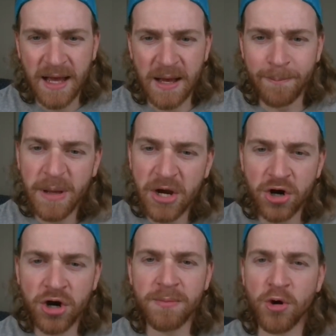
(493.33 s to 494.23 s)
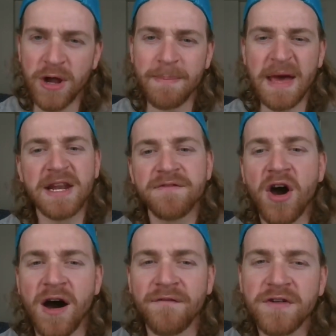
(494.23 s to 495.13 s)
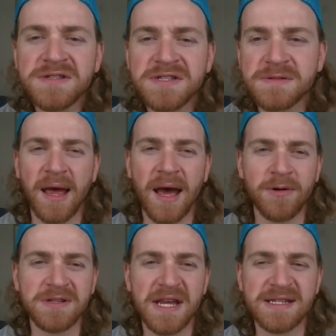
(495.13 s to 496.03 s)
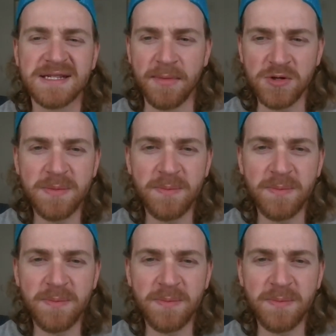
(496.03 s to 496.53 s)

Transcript: a bigger, more competitive conference. And I wouldn't say it's the most